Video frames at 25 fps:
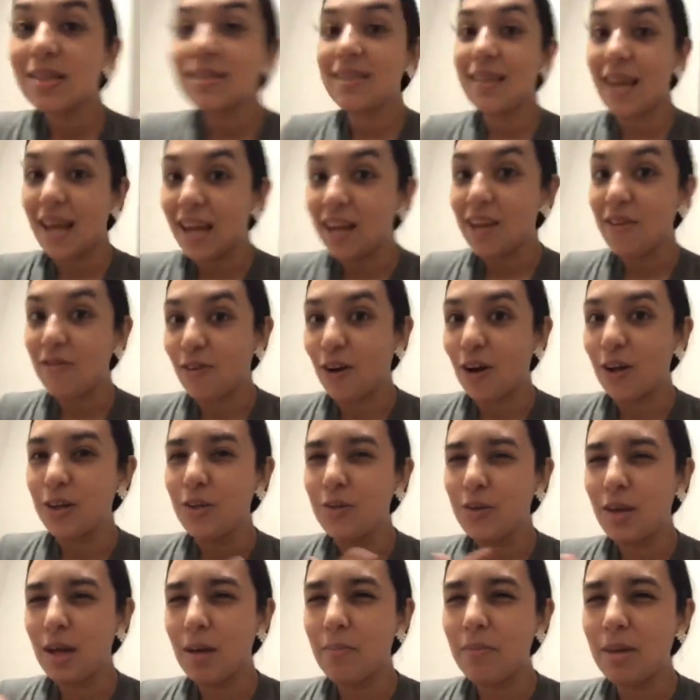is Avon.
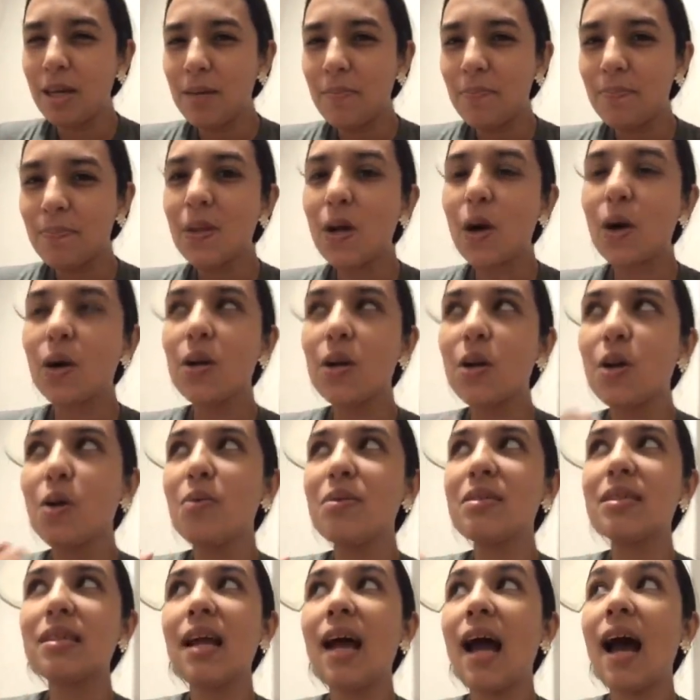You get me? Or no
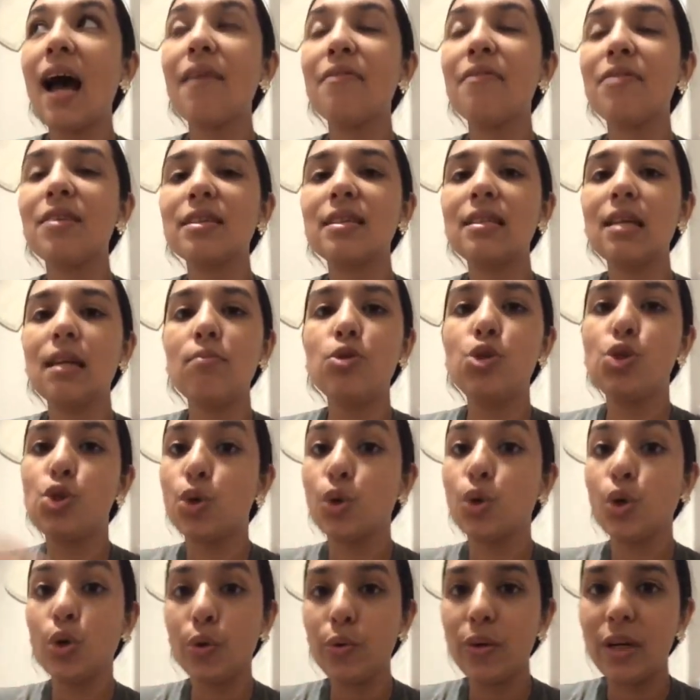one's gonna have the same
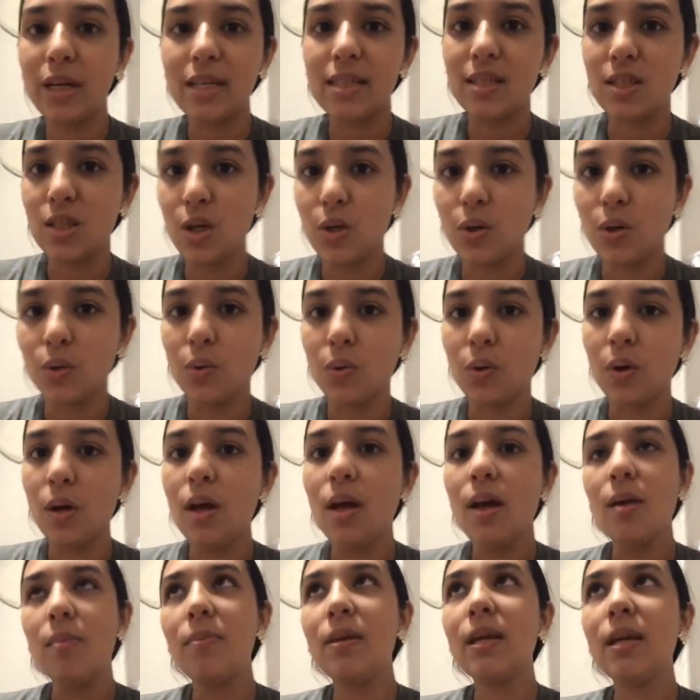jewelry as you
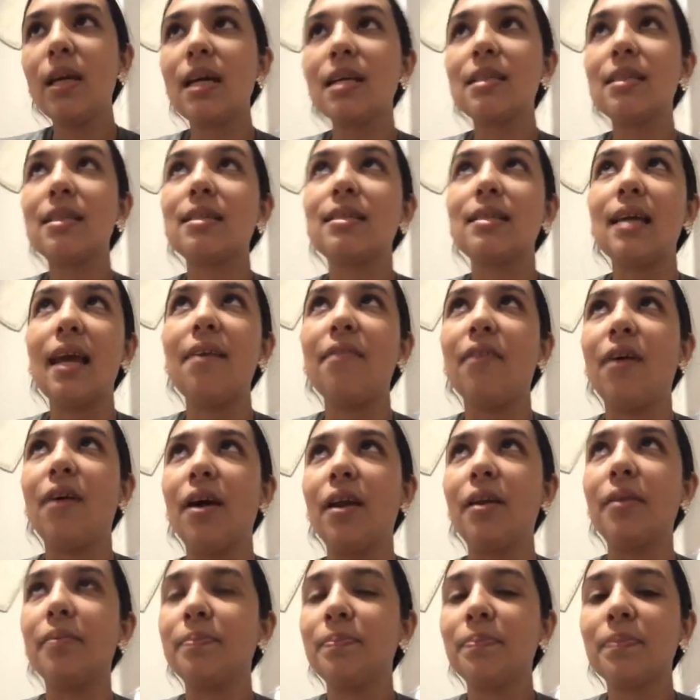because it's
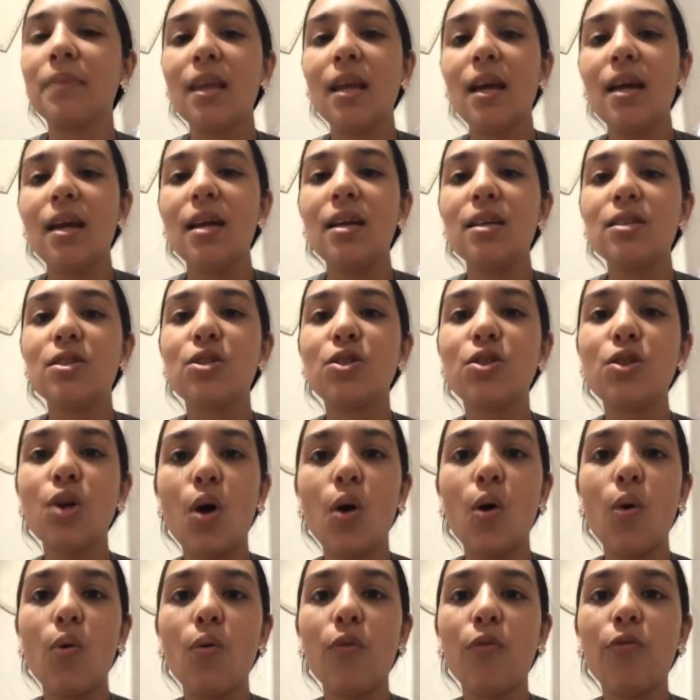Avon.
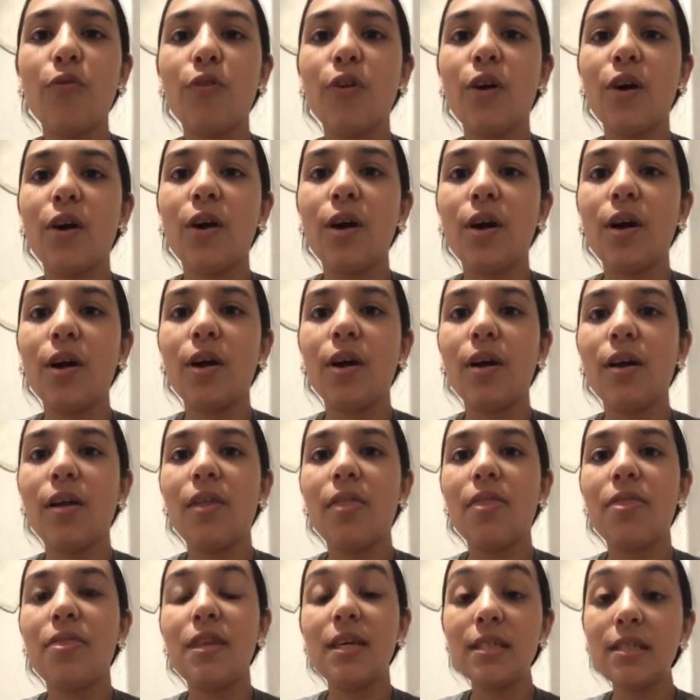So for
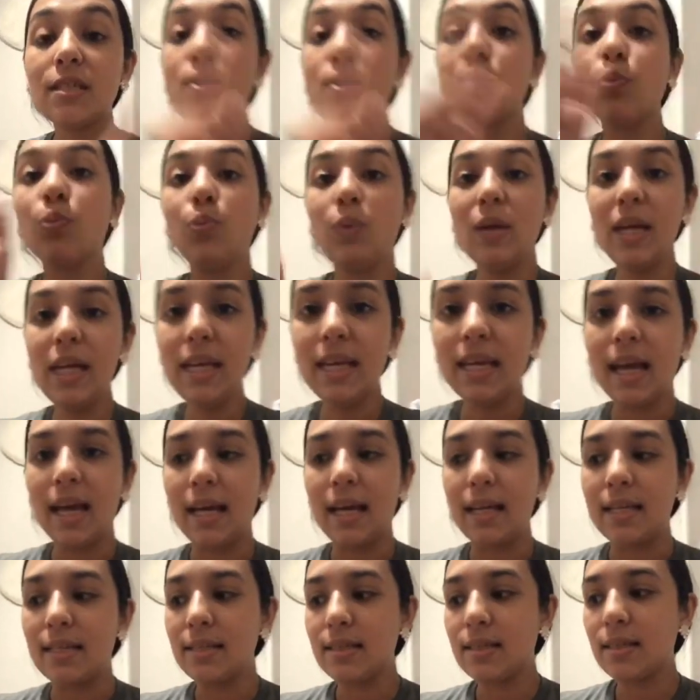this
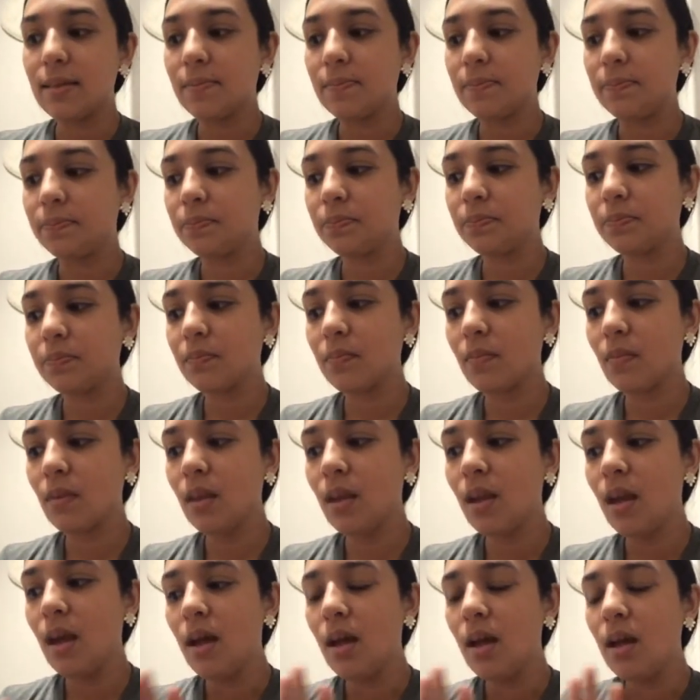weekend,
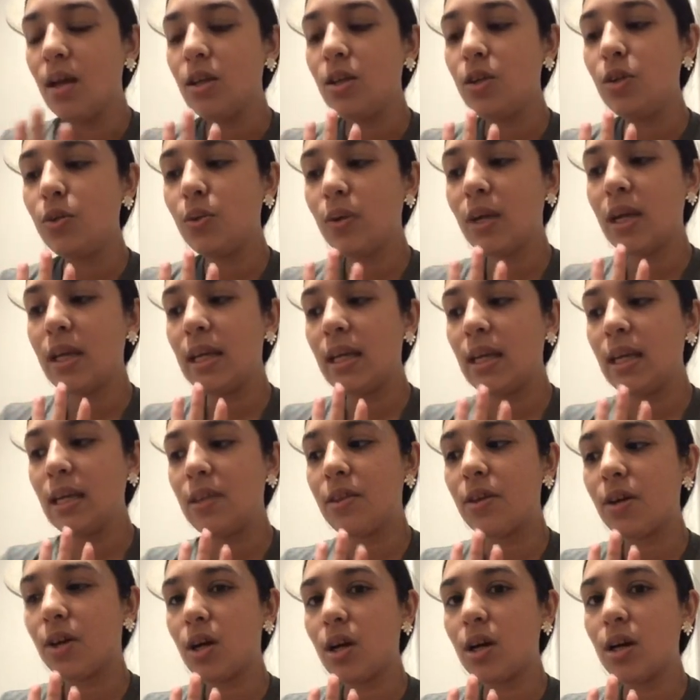you can
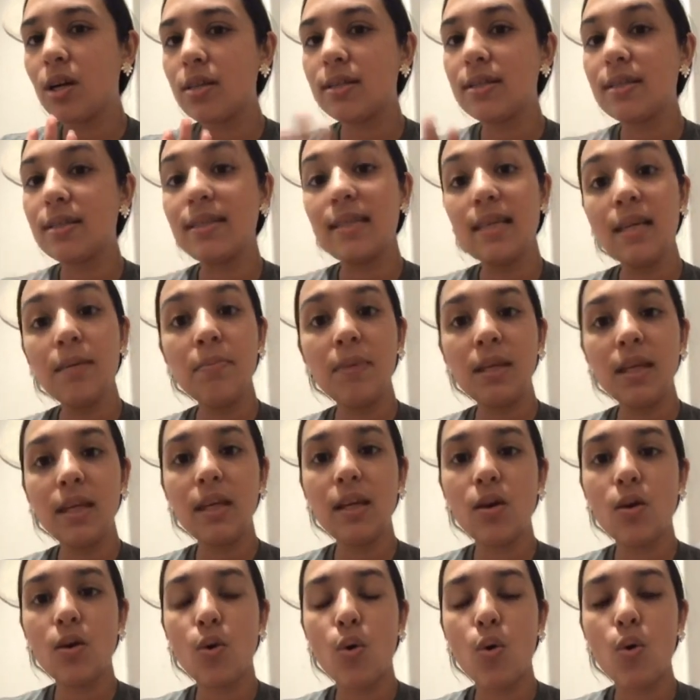either see
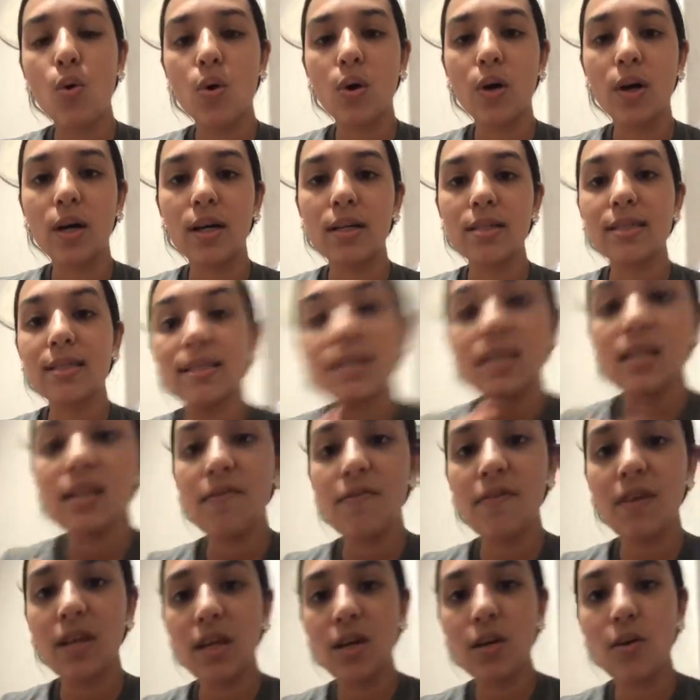me or see the
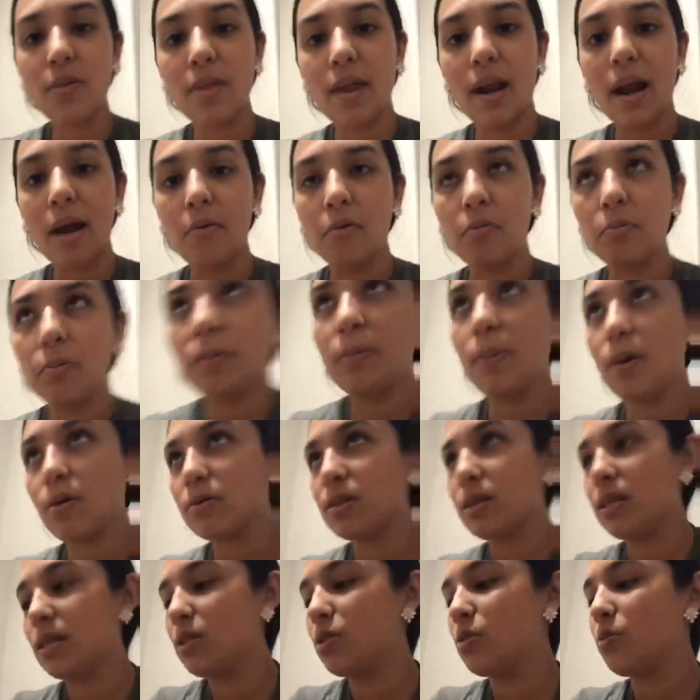video that I will be
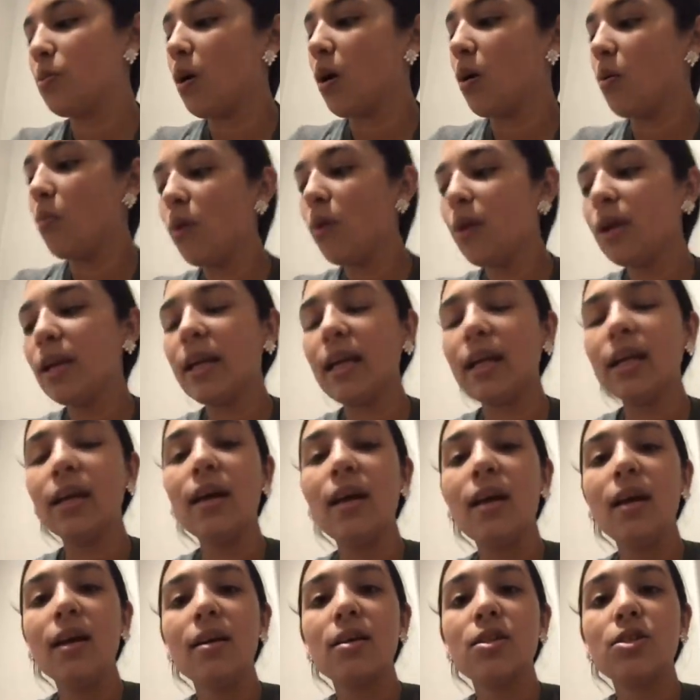posting tomorrow morning
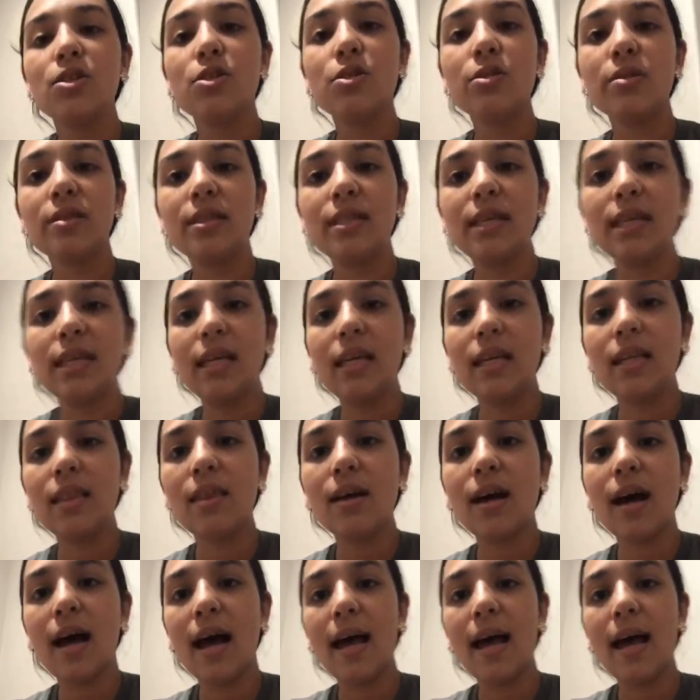to see the